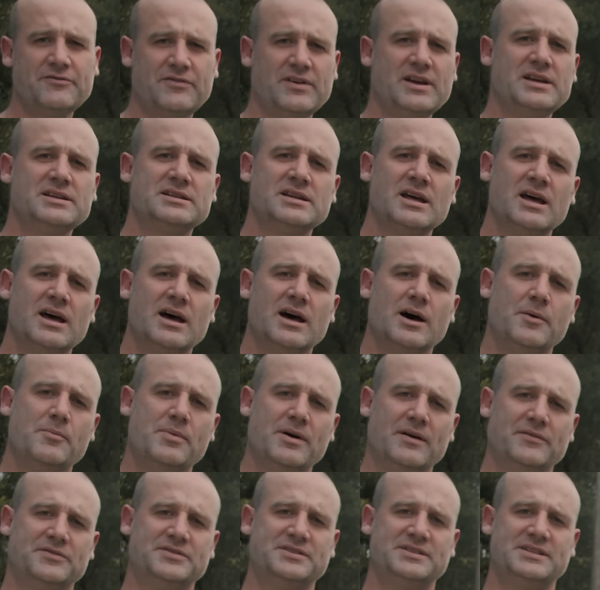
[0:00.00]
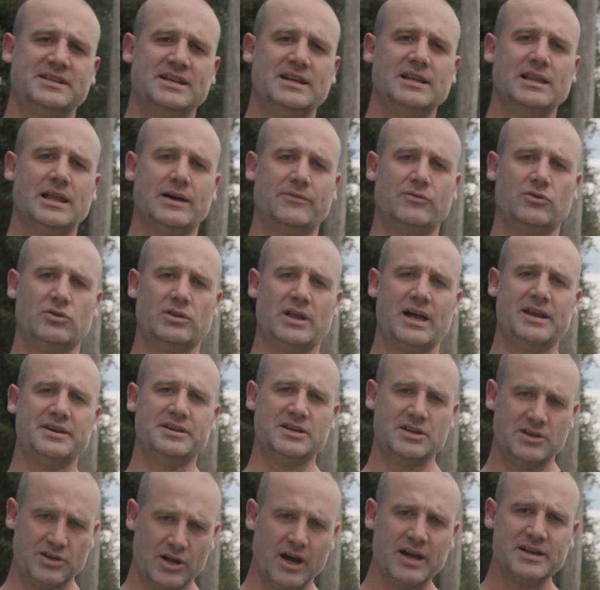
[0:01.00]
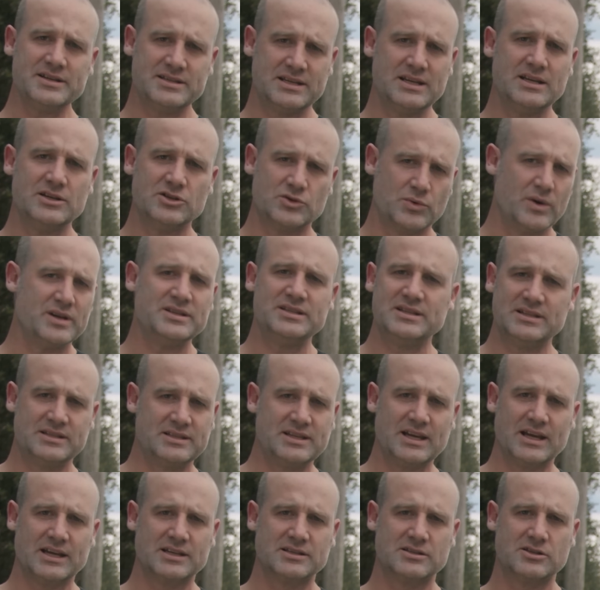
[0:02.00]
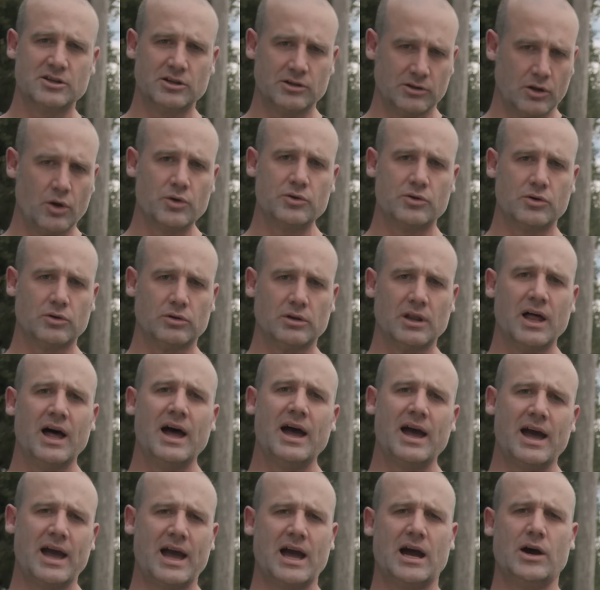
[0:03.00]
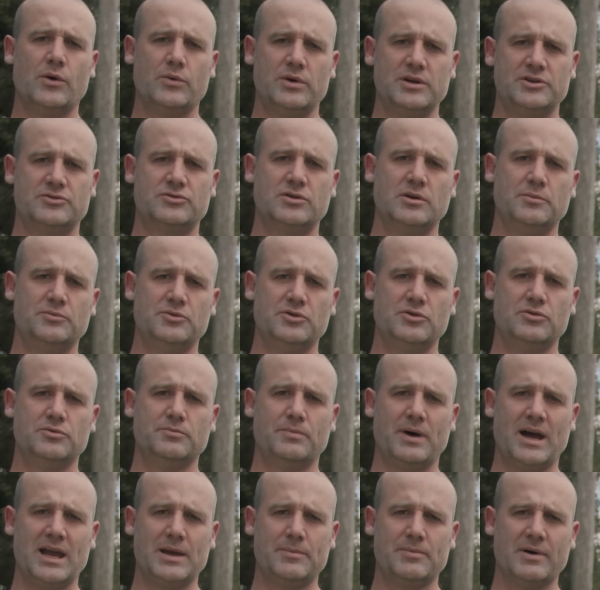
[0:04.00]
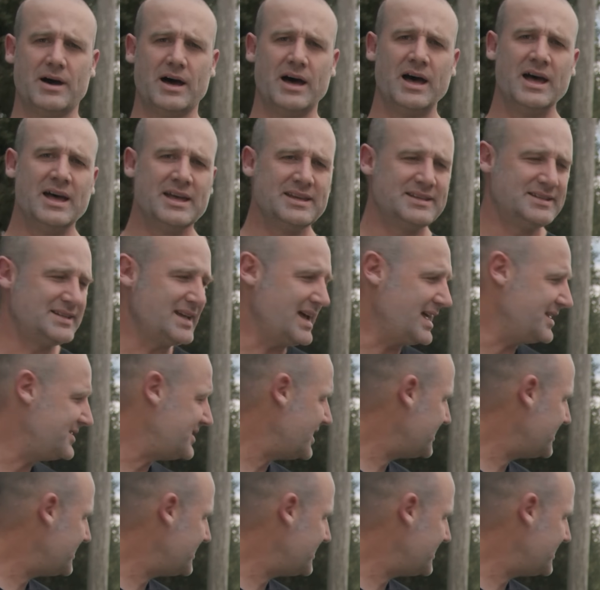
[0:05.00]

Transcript: feet above sea level, and in 1926 the local Howie Tribune paper said